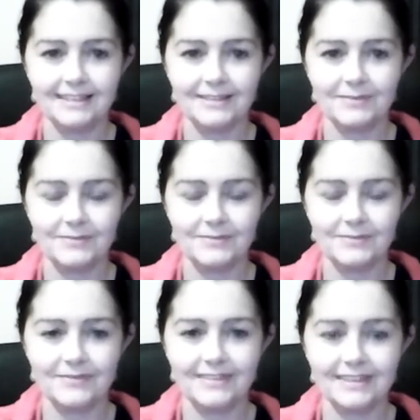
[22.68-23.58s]

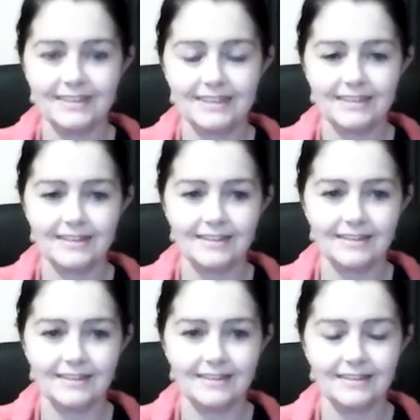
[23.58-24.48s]

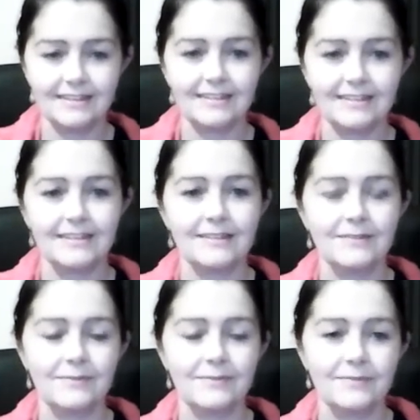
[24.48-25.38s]

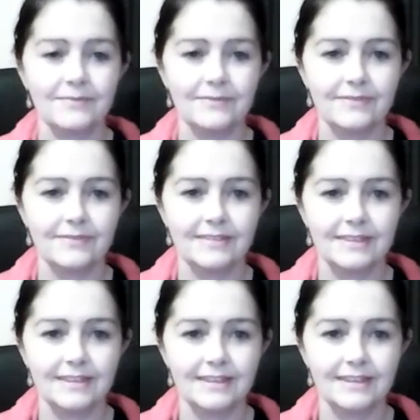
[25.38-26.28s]

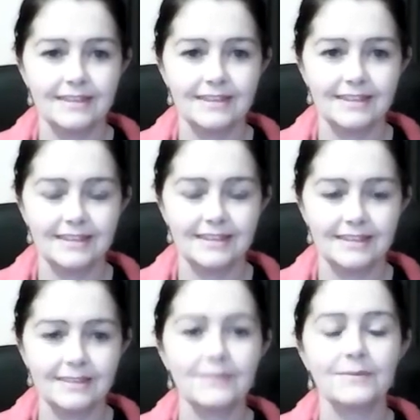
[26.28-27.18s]

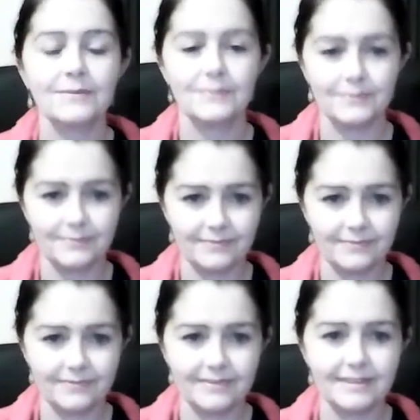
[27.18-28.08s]

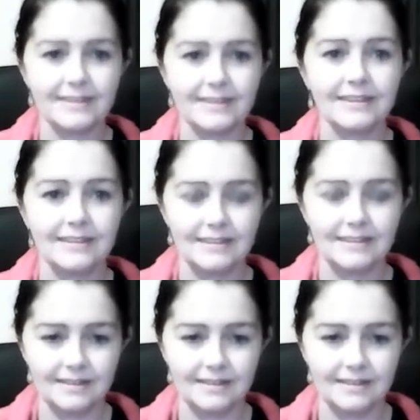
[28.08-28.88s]
(not speaking)